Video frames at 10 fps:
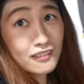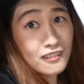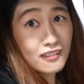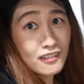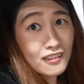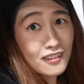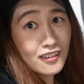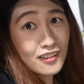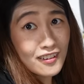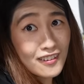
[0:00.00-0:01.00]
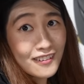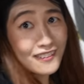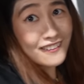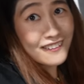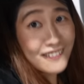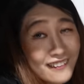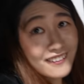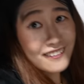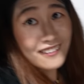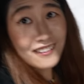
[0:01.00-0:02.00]
You're so nervous you like completely
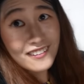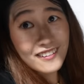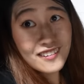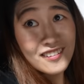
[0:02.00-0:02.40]
forgot how to drive.